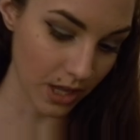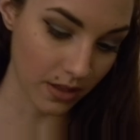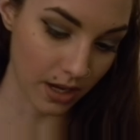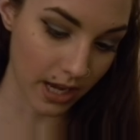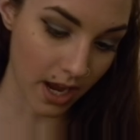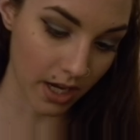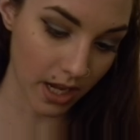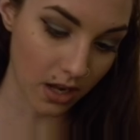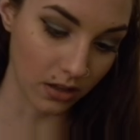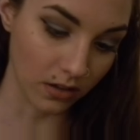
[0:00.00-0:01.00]
They can
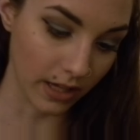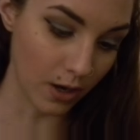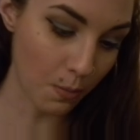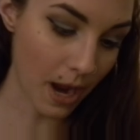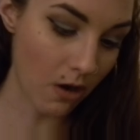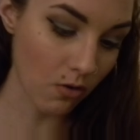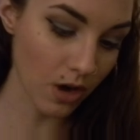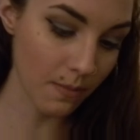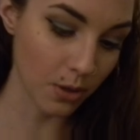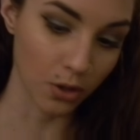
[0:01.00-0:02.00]
get a little
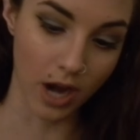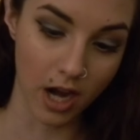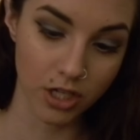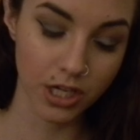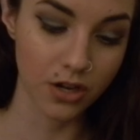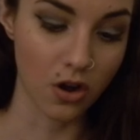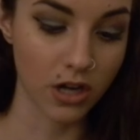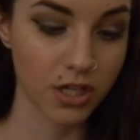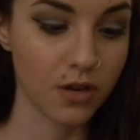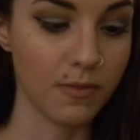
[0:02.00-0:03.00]
powdery, but they're actually
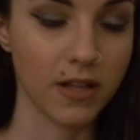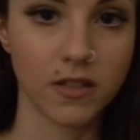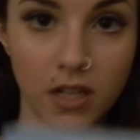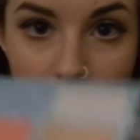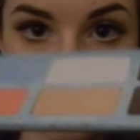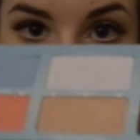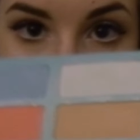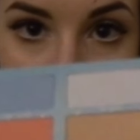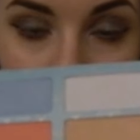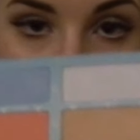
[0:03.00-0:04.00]
not too messy.
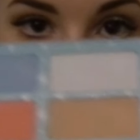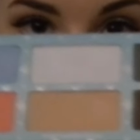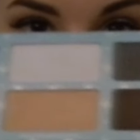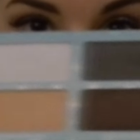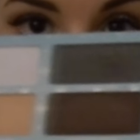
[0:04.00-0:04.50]
Like, see, after